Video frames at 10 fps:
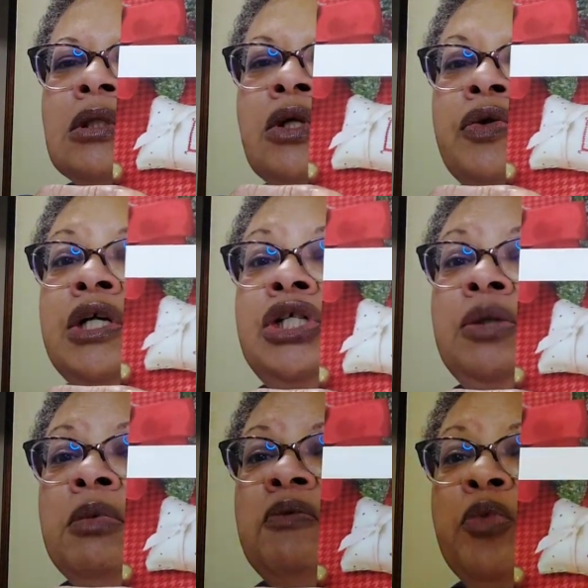So these
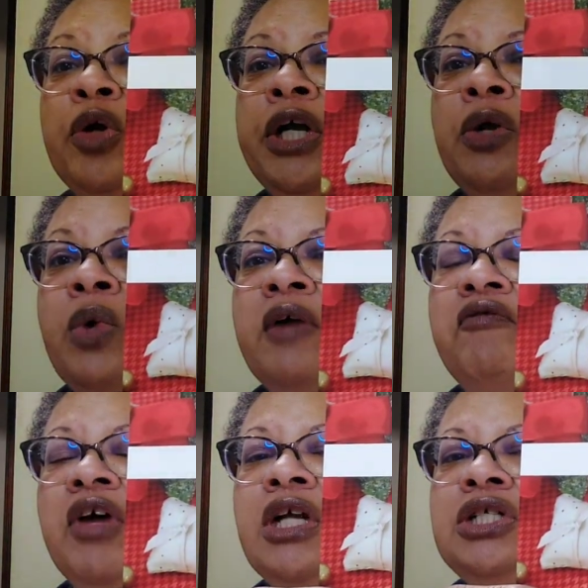should be pretty quick
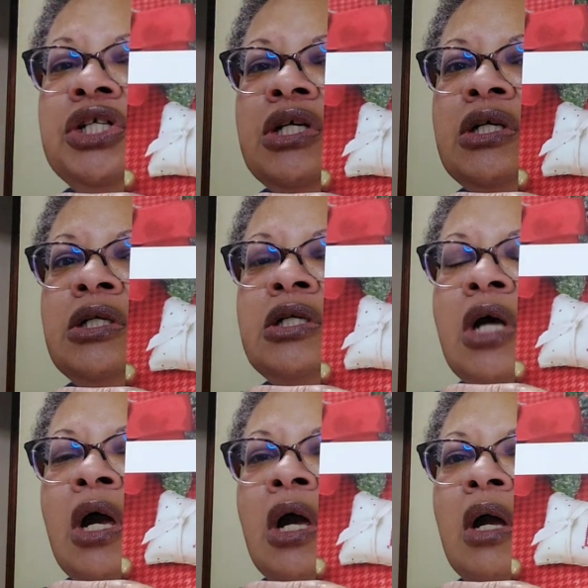finishes
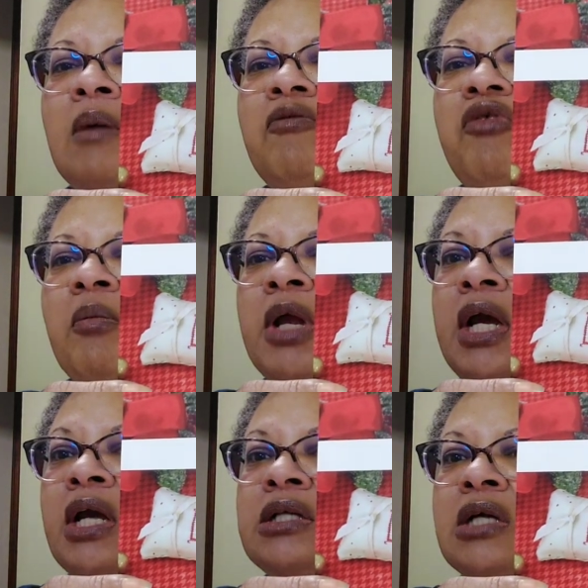um, for me
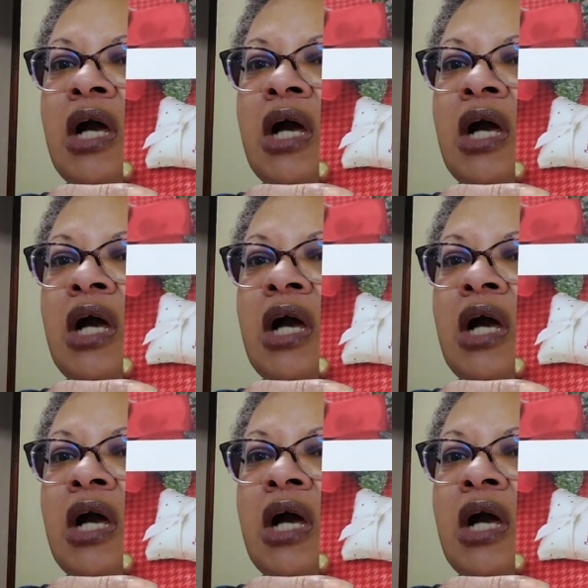to get